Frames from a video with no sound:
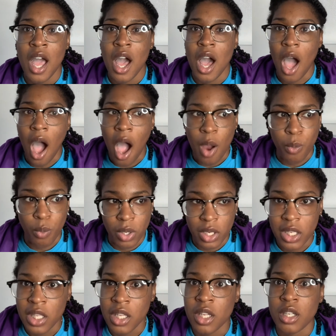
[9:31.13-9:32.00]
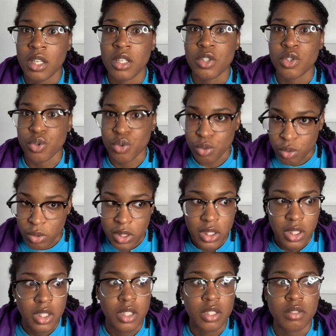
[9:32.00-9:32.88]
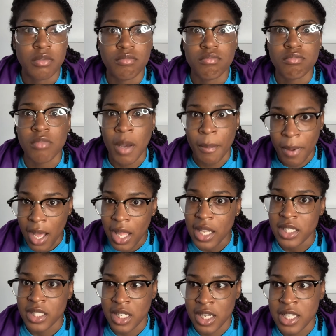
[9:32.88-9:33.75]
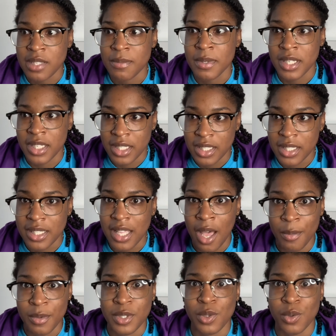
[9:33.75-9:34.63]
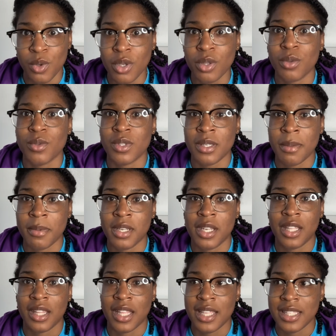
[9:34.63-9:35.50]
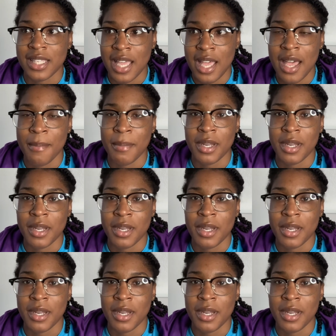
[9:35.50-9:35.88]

I really, truly apologize because I was going through something at that time.